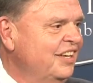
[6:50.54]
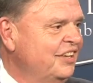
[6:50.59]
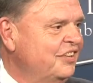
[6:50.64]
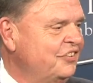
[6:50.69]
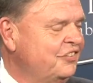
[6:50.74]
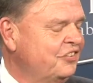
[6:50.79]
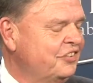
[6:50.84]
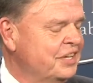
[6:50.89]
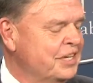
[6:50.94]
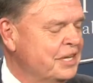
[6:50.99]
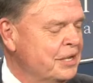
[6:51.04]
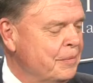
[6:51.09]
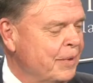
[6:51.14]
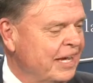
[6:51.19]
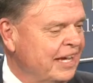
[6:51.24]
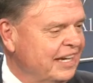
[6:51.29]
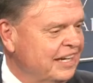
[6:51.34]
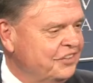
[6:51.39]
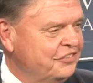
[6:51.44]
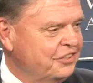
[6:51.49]

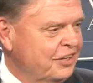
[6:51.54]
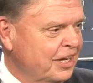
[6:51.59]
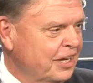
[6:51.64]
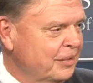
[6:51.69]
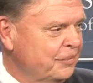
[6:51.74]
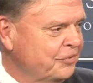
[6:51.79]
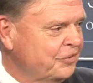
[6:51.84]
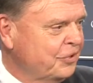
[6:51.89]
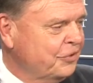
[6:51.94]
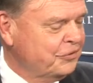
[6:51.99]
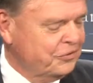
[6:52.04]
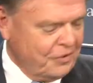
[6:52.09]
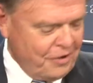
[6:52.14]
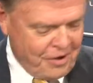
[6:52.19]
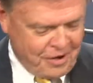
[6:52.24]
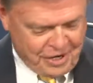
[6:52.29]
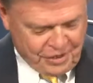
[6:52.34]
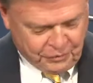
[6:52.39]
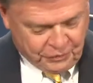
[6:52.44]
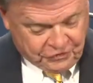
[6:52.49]
CMH. I am so
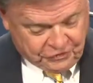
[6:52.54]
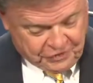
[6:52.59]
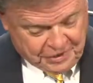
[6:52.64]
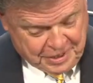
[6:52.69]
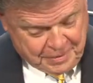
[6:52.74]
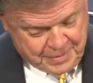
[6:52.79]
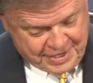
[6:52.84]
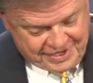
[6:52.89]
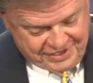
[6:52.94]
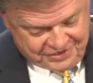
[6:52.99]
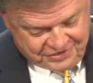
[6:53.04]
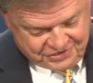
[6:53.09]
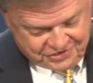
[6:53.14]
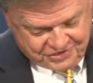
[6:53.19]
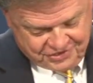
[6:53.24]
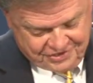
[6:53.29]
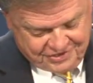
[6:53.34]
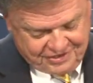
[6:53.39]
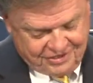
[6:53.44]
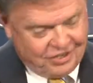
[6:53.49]
sorry, with
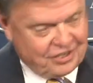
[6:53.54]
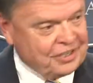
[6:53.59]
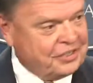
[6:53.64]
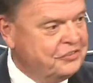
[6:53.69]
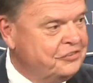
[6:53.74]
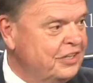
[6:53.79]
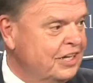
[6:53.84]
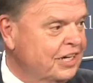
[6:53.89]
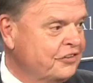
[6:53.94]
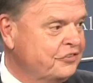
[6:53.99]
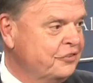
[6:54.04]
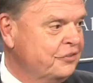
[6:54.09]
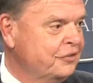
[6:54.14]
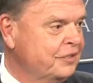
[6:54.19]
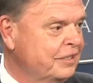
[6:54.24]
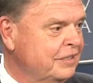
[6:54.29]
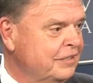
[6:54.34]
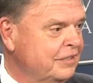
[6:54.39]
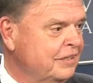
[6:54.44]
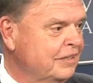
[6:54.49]
CMH Architecture,
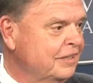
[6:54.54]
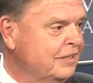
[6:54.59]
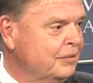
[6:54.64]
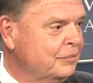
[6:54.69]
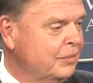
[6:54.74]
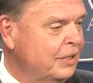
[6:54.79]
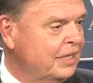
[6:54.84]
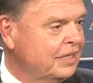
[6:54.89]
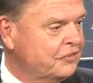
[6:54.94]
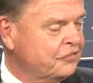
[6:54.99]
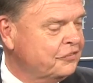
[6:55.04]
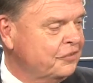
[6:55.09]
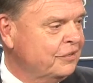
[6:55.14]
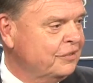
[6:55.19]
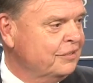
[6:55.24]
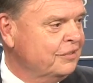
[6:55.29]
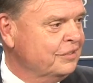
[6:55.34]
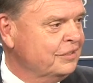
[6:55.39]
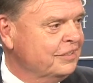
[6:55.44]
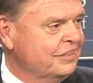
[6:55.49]
and Mike
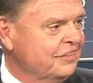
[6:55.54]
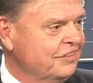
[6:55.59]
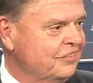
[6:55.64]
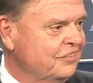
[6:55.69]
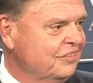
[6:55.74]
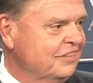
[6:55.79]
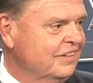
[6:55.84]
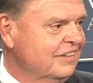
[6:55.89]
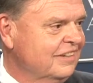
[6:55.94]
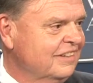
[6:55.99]
certainly has